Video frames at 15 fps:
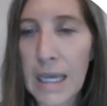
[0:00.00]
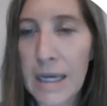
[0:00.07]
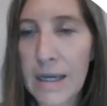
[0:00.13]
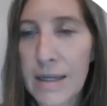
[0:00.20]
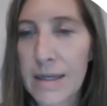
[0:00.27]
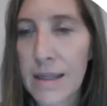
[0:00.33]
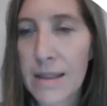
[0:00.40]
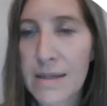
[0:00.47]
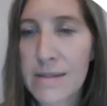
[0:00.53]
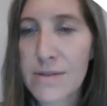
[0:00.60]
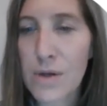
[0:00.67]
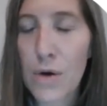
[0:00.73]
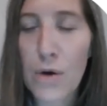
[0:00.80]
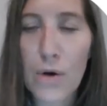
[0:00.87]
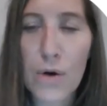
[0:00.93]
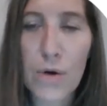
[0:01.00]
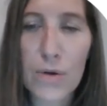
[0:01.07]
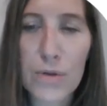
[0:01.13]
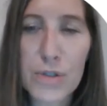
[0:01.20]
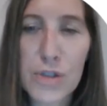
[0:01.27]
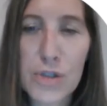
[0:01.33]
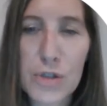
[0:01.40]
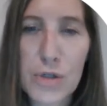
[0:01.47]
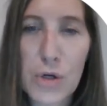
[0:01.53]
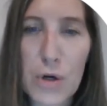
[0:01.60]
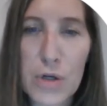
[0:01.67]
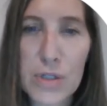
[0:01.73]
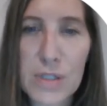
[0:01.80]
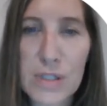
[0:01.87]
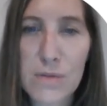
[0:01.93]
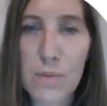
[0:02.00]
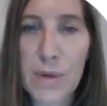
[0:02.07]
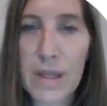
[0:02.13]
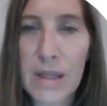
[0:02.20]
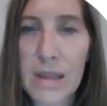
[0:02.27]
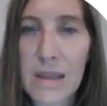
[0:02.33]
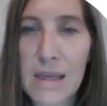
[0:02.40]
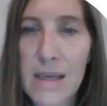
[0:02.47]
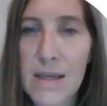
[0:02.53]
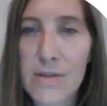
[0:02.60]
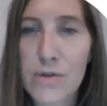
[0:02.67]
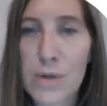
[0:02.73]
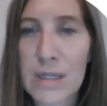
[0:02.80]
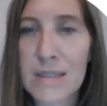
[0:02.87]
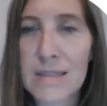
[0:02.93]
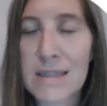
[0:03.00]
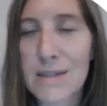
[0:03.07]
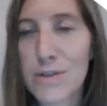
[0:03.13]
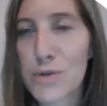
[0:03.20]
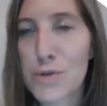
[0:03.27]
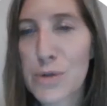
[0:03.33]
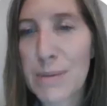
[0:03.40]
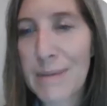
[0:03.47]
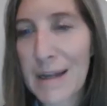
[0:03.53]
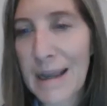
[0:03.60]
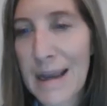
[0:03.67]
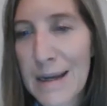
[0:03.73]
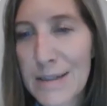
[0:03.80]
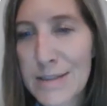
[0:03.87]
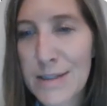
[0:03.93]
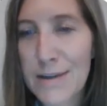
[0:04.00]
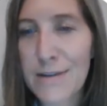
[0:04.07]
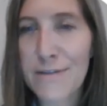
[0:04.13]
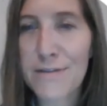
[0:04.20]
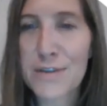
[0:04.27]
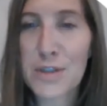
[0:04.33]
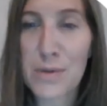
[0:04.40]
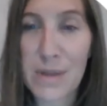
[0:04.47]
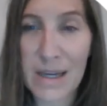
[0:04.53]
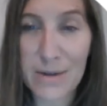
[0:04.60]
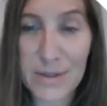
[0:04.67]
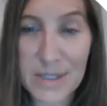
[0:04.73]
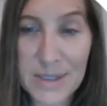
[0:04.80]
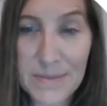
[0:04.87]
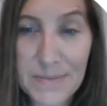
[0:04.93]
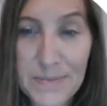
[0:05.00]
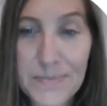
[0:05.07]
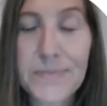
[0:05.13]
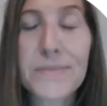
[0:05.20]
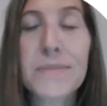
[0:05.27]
And this all starts with the Drug Addiction Treatment Act of 2000.